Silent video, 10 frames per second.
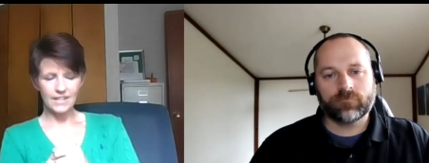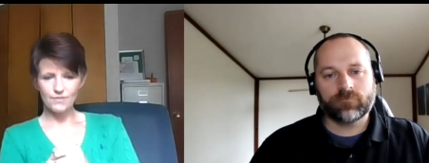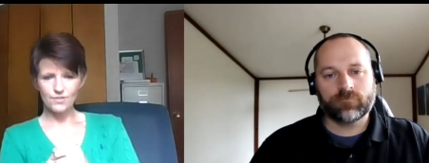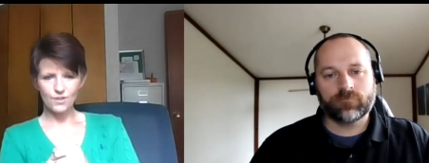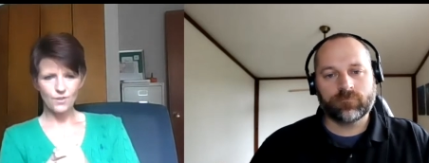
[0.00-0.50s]
Speaker 1: if
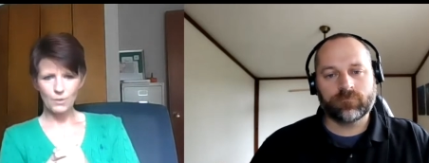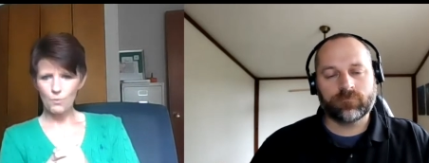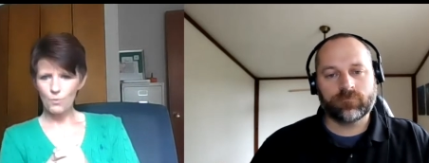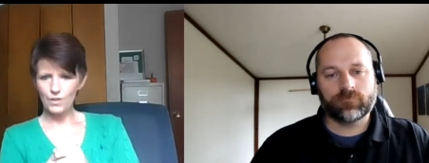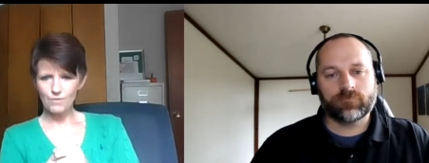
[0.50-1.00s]
so, like,
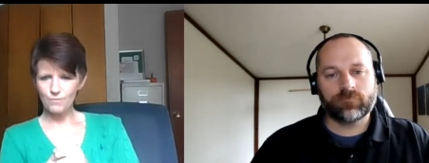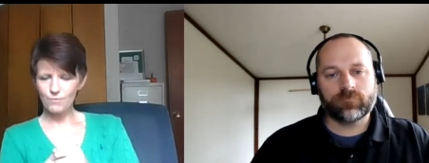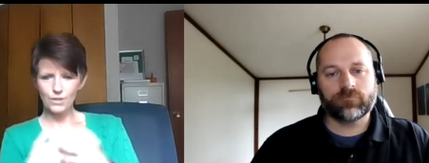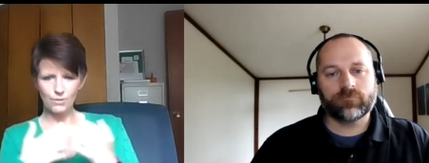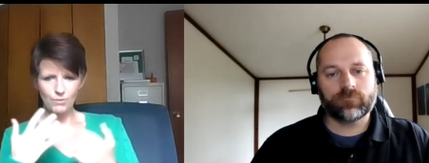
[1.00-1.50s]
what do you,
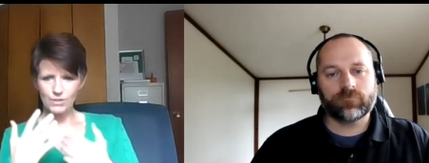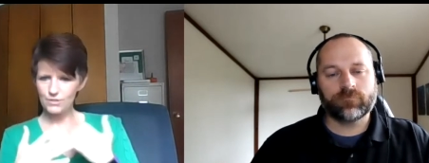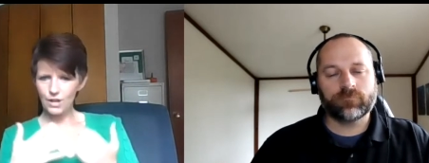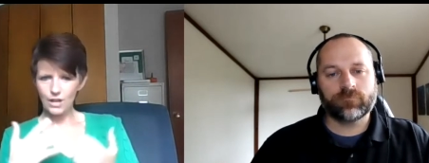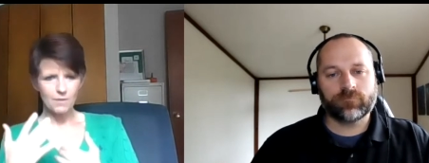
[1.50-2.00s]
you know, let's
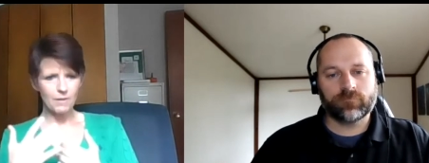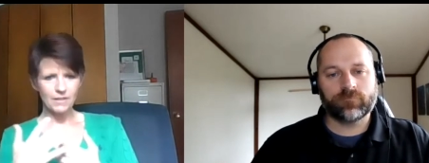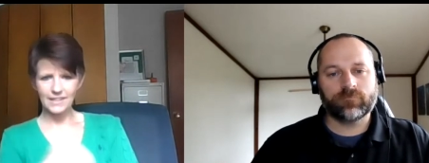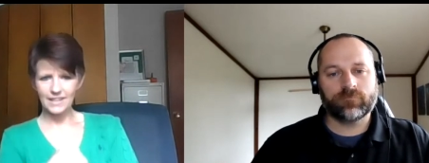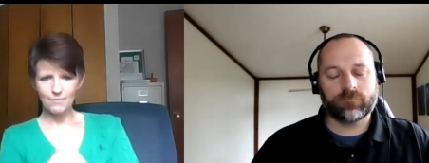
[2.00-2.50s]
talk about
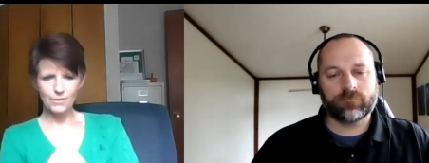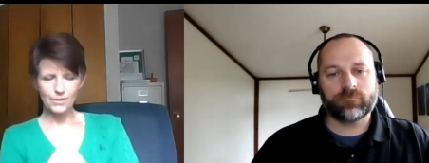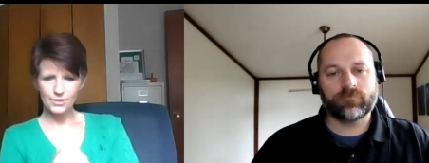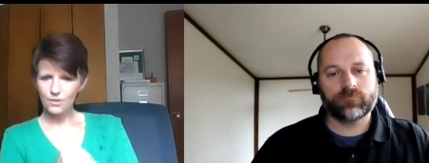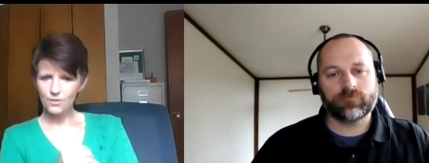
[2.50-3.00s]
that. What are
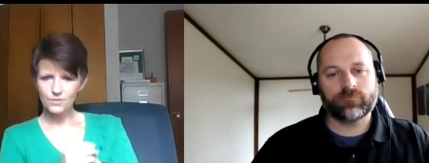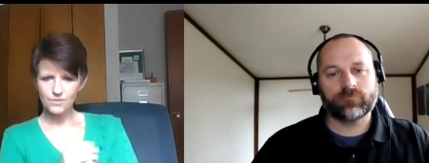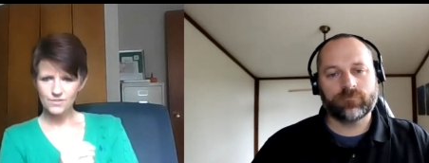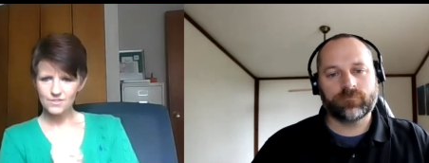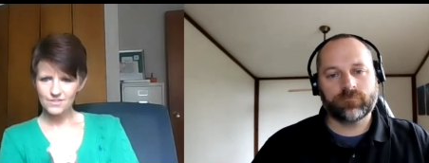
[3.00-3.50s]
your
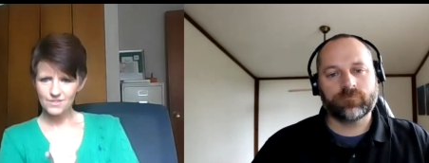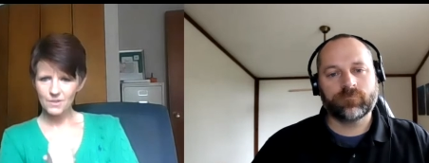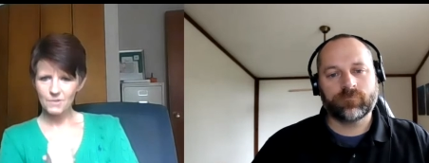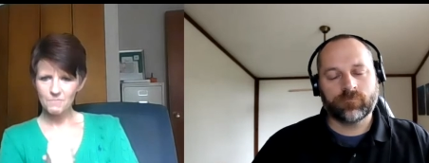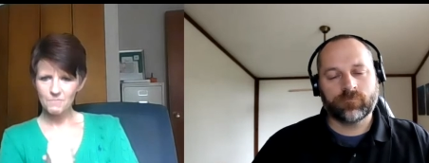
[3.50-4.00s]
goals?
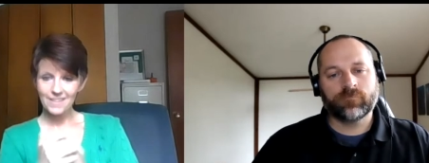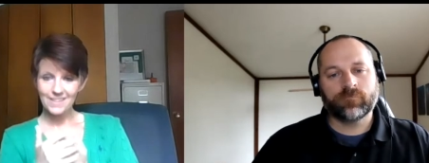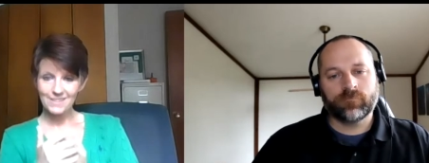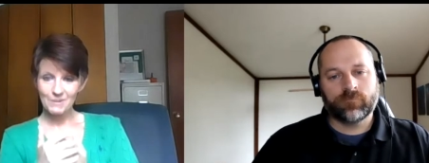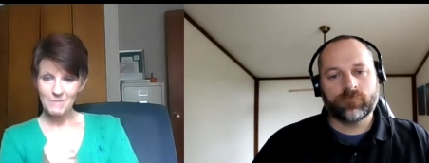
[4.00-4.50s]
So,
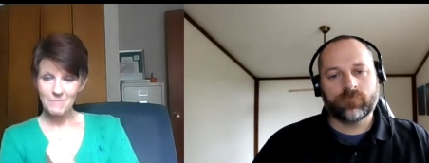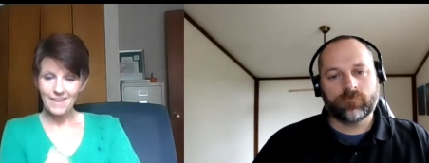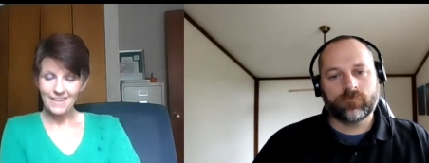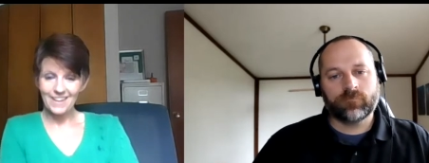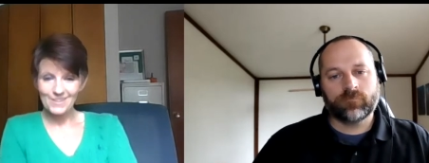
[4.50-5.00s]
that's where I'm at
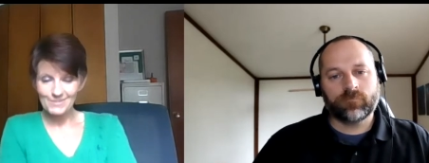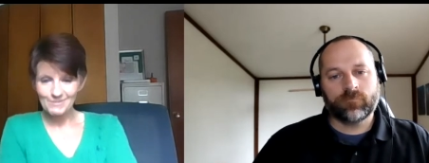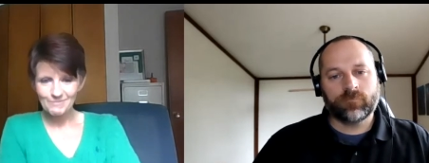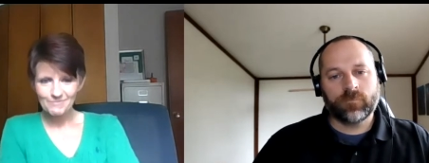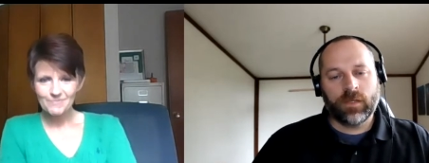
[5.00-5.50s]
now.
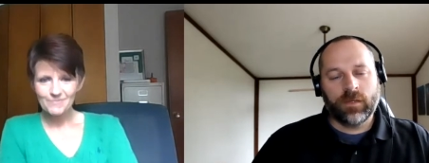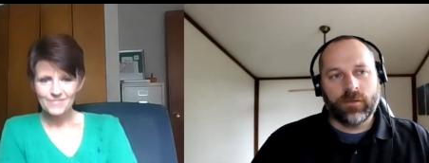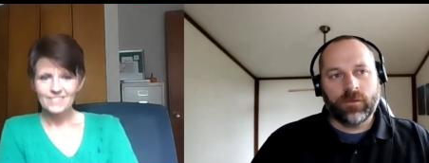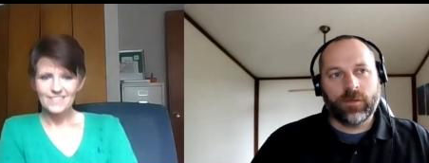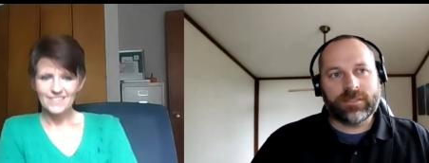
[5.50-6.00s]

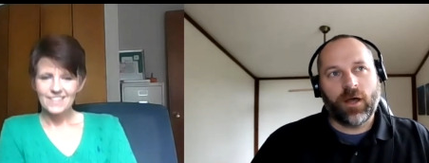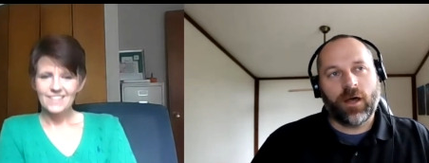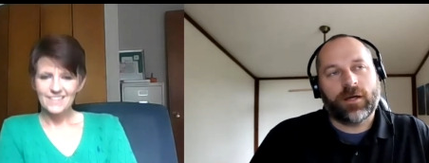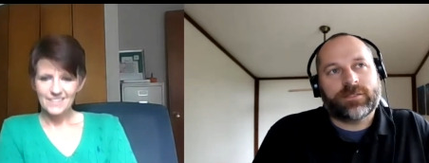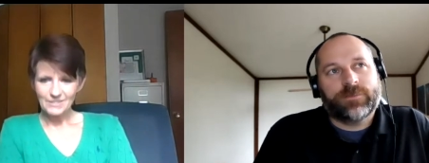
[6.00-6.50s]
Speaker 2: Well, that's
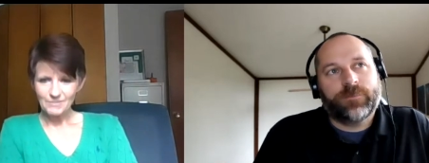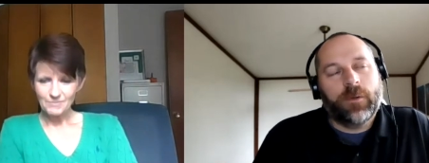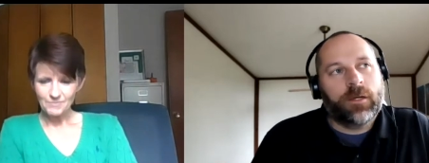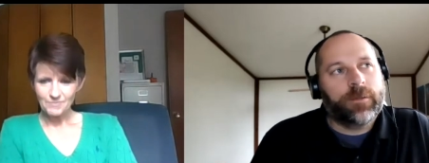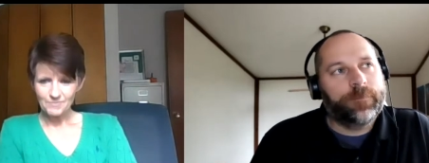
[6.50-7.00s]
awesome.
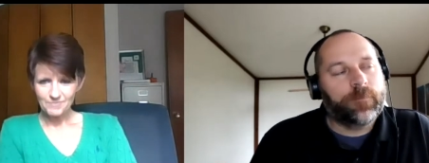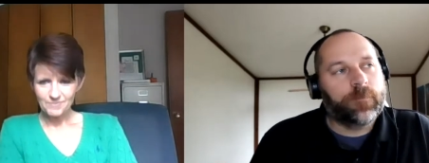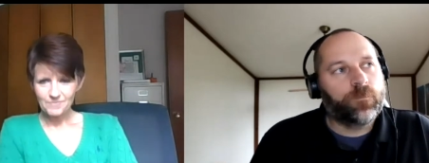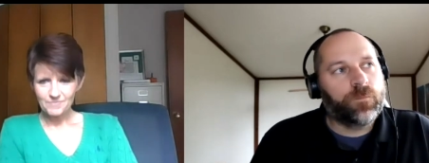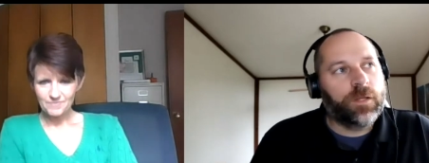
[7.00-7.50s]
Um,
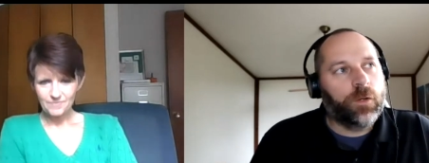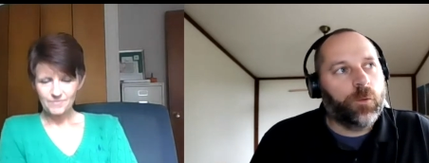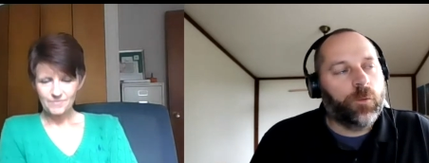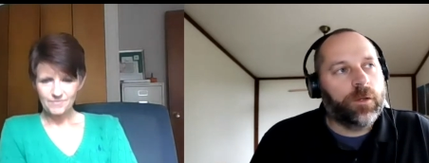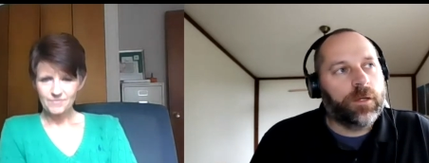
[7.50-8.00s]
you know,
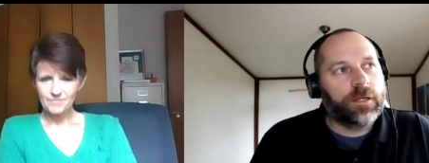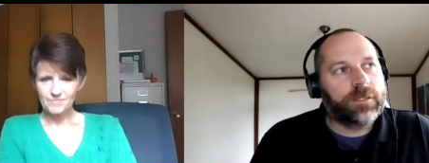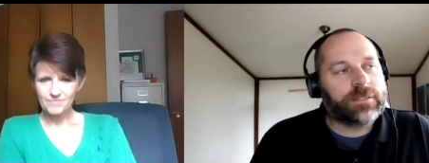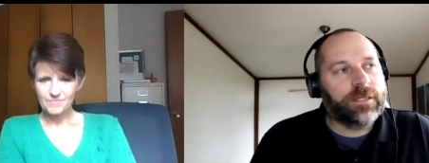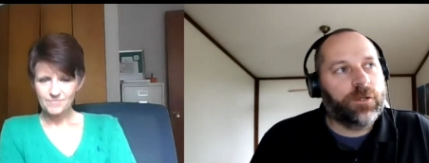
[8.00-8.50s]
because
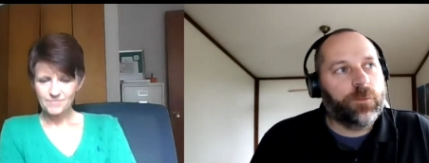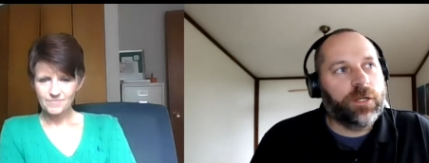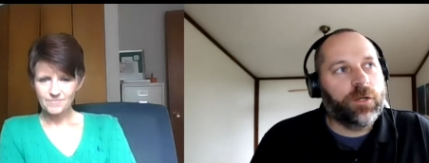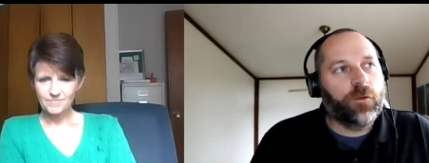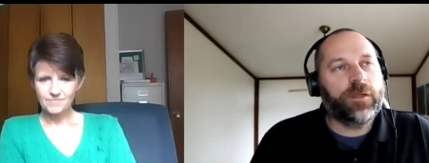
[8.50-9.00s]
you know when you go
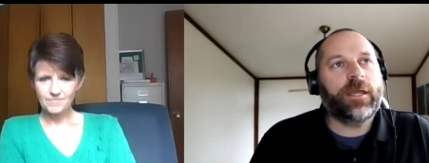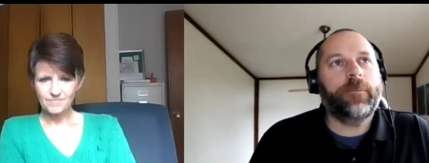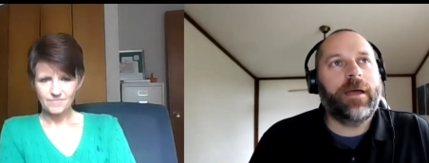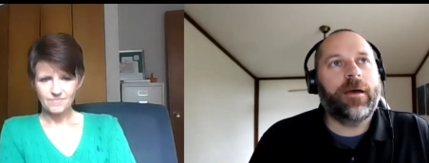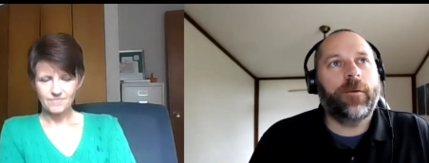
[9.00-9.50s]
thinking
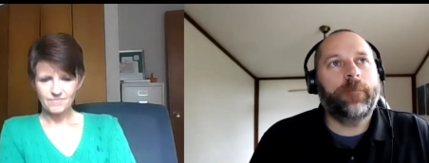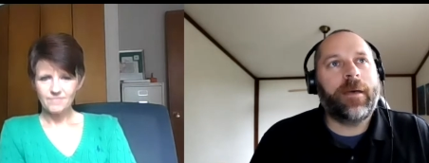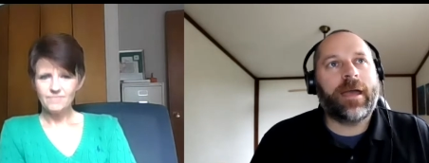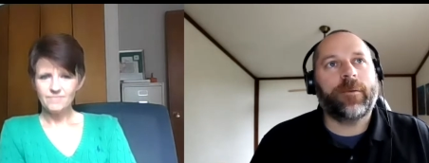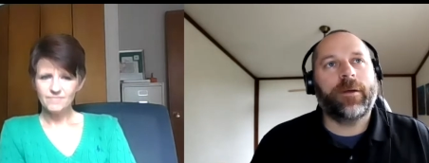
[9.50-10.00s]
about
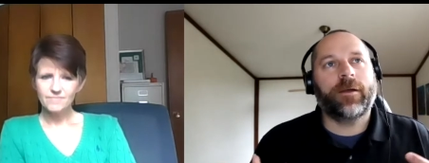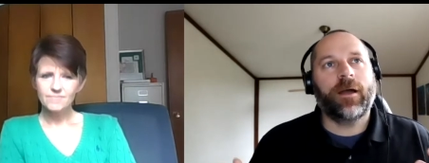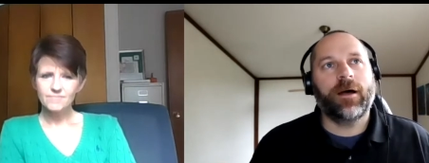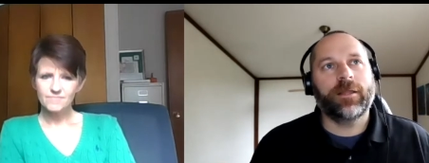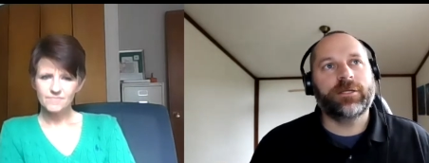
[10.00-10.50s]
back about
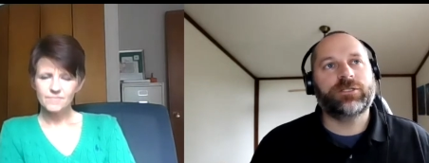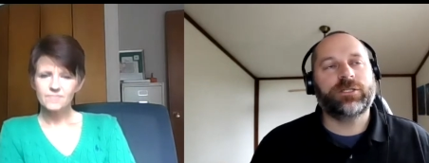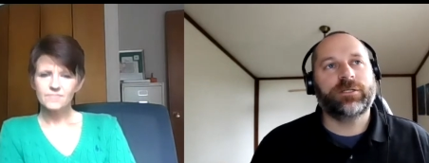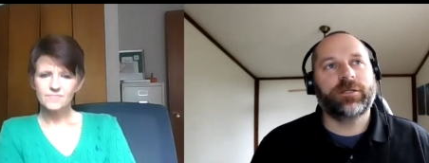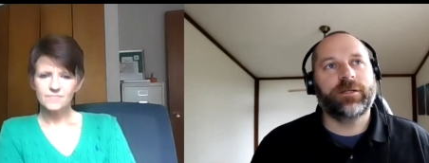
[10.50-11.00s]
college
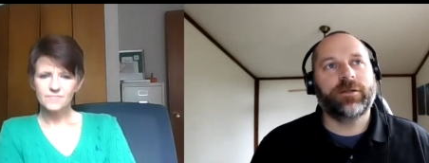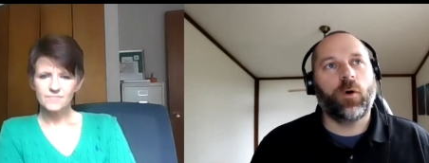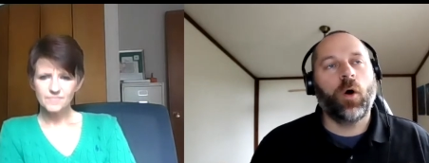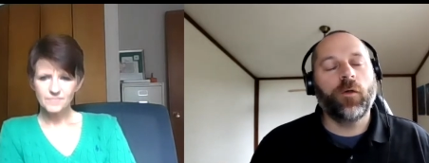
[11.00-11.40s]
and you know all the